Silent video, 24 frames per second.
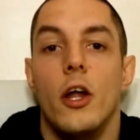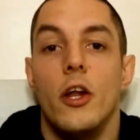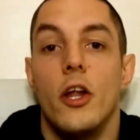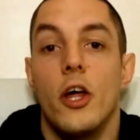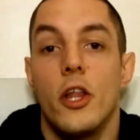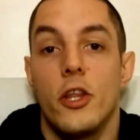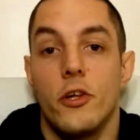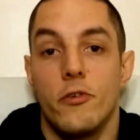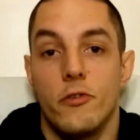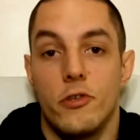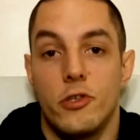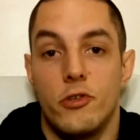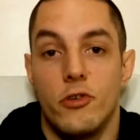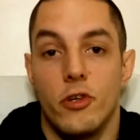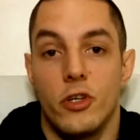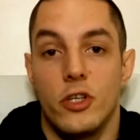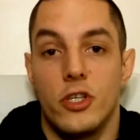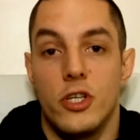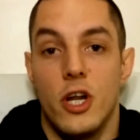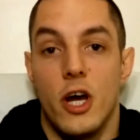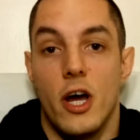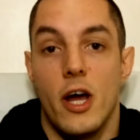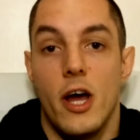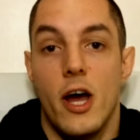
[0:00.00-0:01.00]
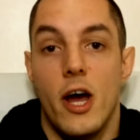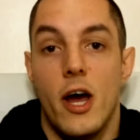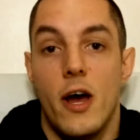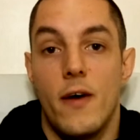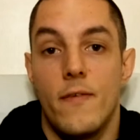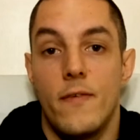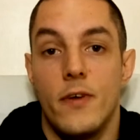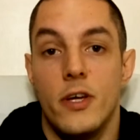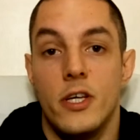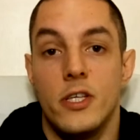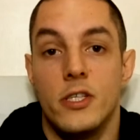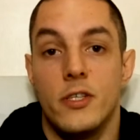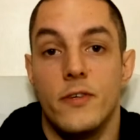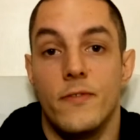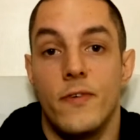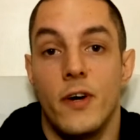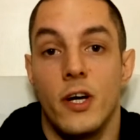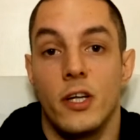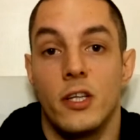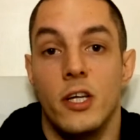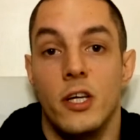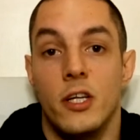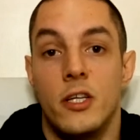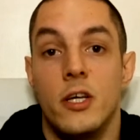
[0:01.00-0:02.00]
Another restriction I have is the
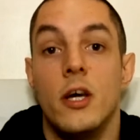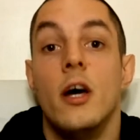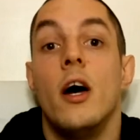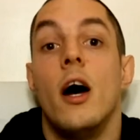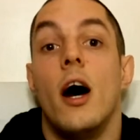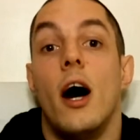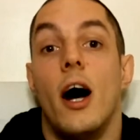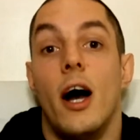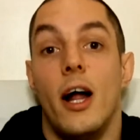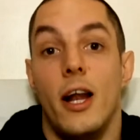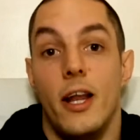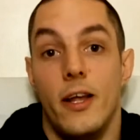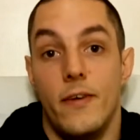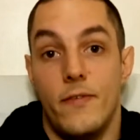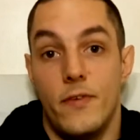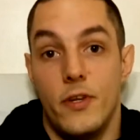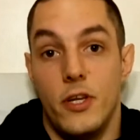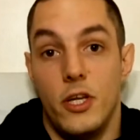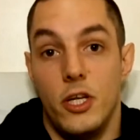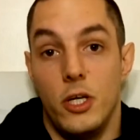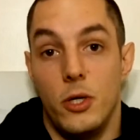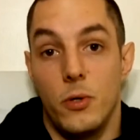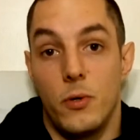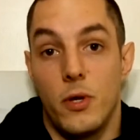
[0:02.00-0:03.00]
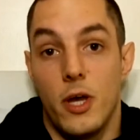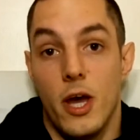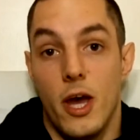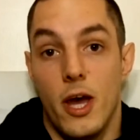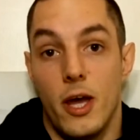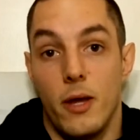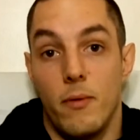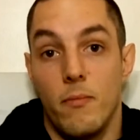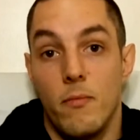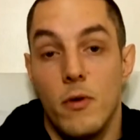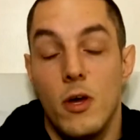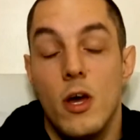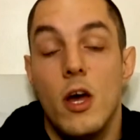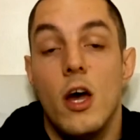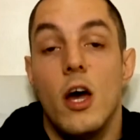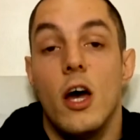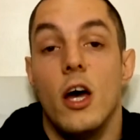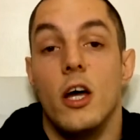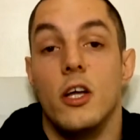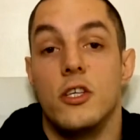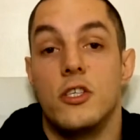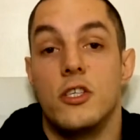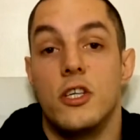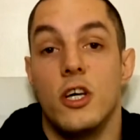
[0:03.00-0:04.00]
fact that I live in the UK.
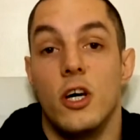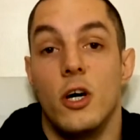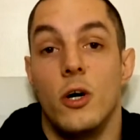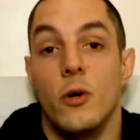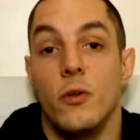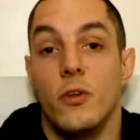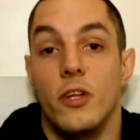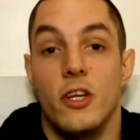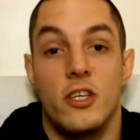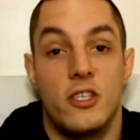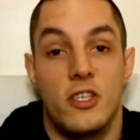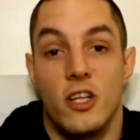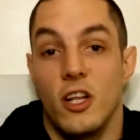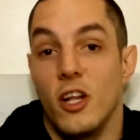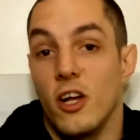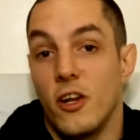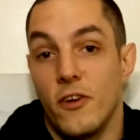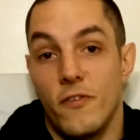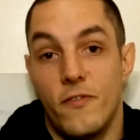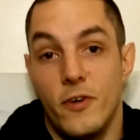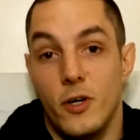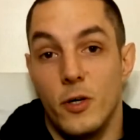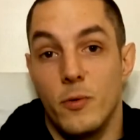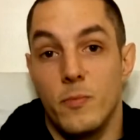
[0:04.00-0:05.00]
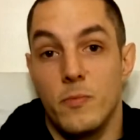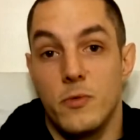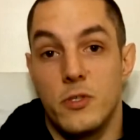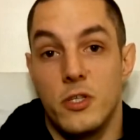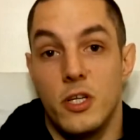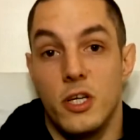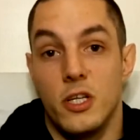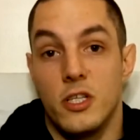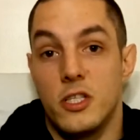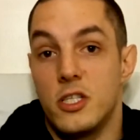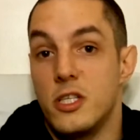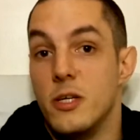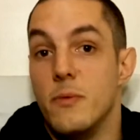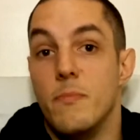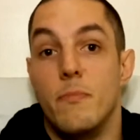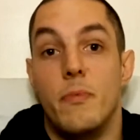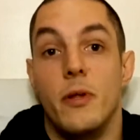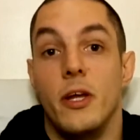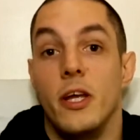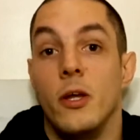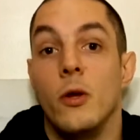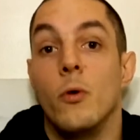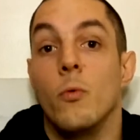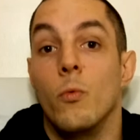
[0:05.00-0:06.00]
And so there's a lot of films that
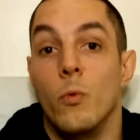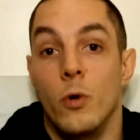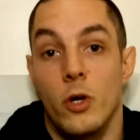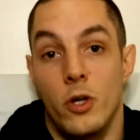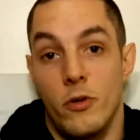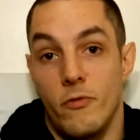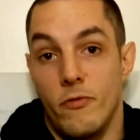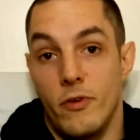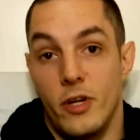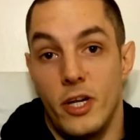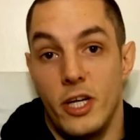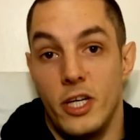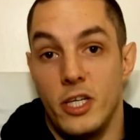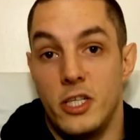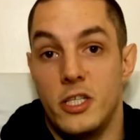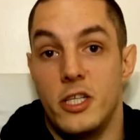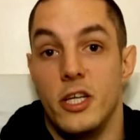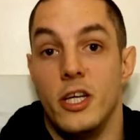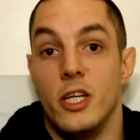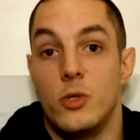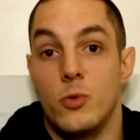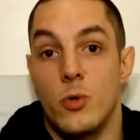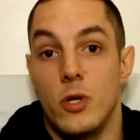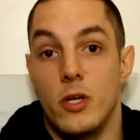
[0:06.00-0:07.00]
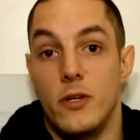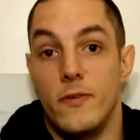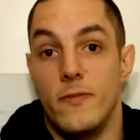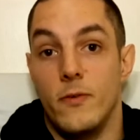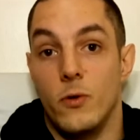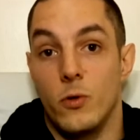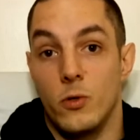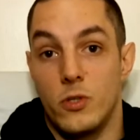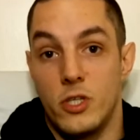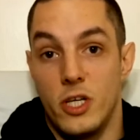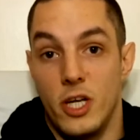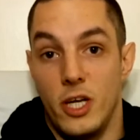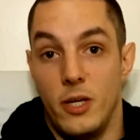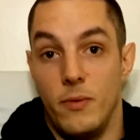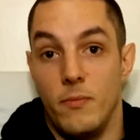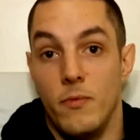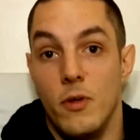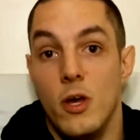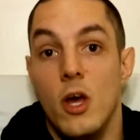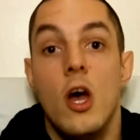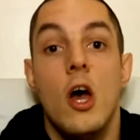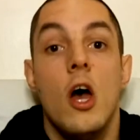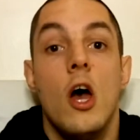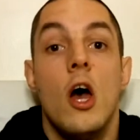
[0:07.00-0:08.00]
simply weren't released in 2014.